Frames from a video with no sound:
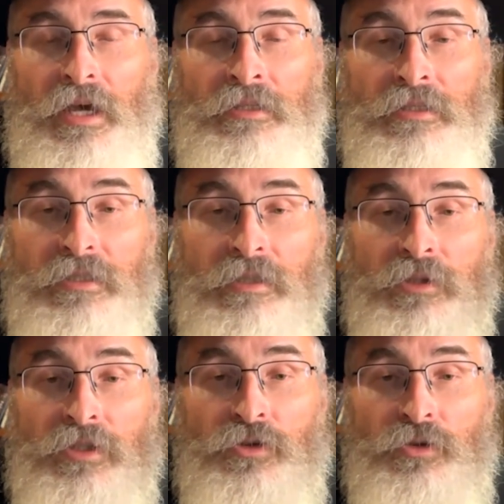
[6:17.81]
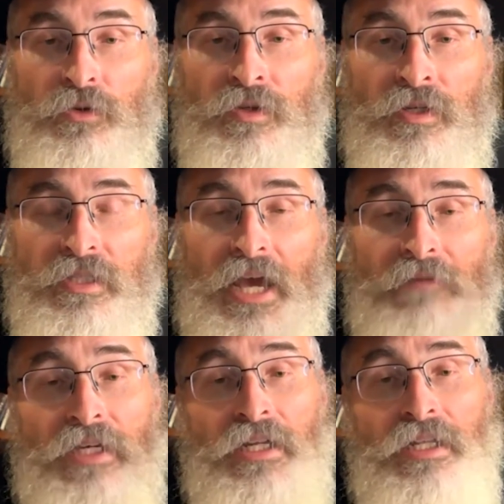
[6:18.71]
and to see what the truth is and
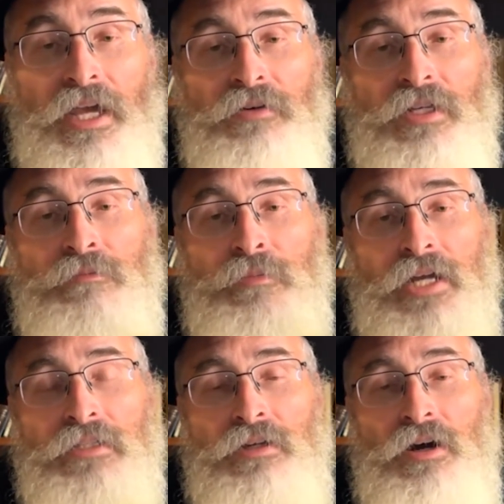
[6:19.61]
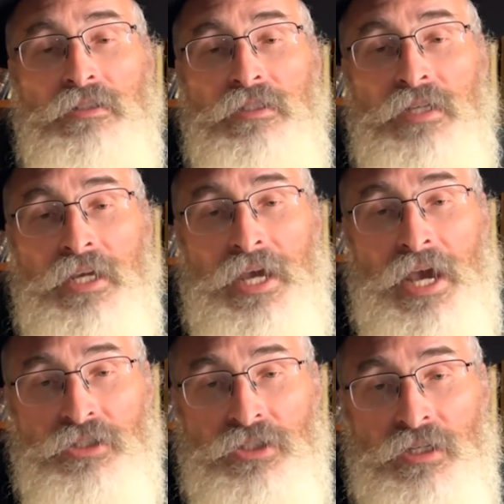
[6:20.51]
have the clarity of mind and heart to take
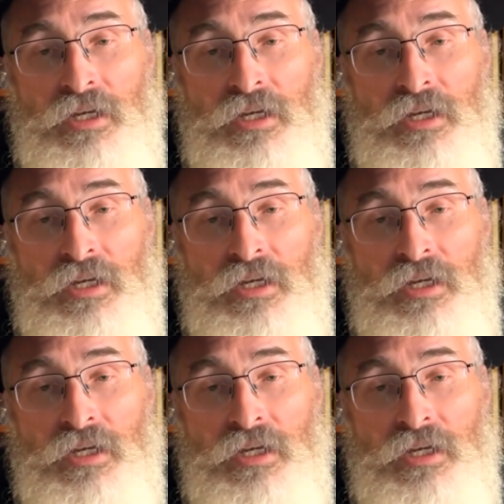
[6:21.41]
action,